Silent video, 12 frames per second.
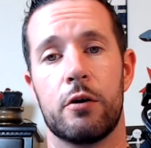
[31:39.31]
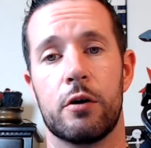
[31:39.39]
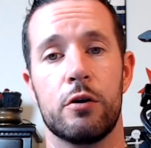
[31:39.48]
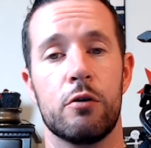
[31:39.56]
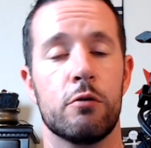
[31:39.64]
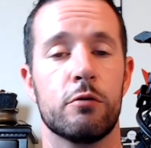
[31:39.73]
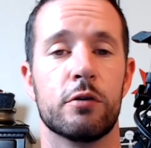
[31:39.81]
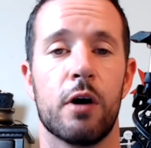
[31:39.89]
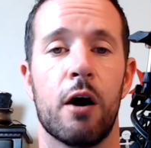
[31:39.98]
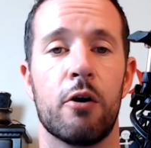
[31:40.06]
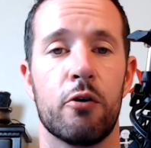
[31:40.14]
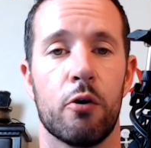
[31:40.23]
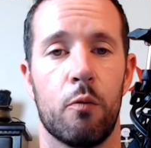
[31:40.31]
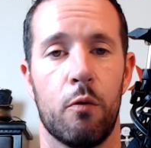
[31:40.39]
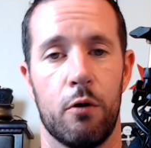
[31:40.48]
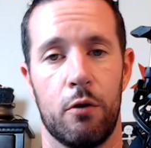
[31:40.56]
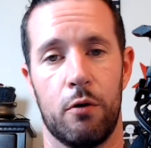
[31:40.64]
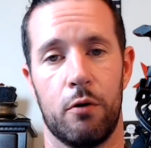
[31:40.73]
You can use
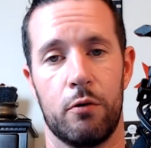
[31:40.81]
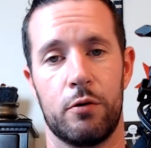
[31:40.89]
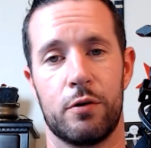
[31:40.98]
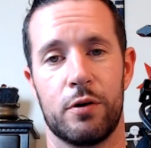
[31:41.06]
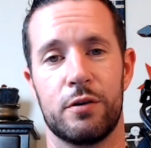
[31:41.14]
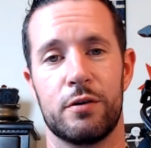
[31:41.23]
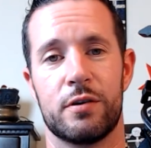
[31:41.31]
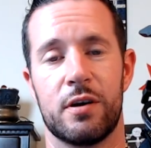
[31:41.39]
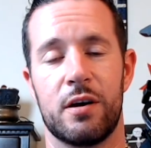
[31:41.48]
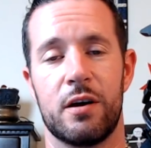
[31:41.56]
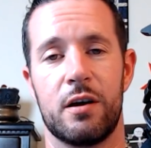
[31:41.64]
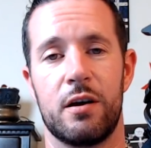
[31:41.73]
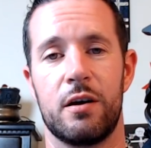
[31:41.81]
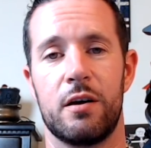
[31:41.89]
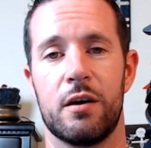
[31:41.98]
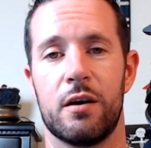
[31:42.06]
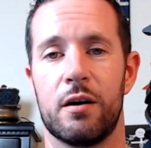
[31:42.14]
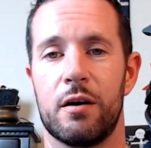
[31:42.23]
underworld. You can
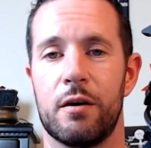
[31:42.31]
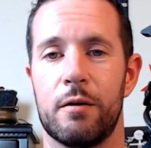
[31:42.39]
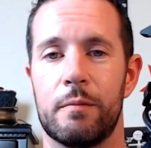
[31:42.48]
say,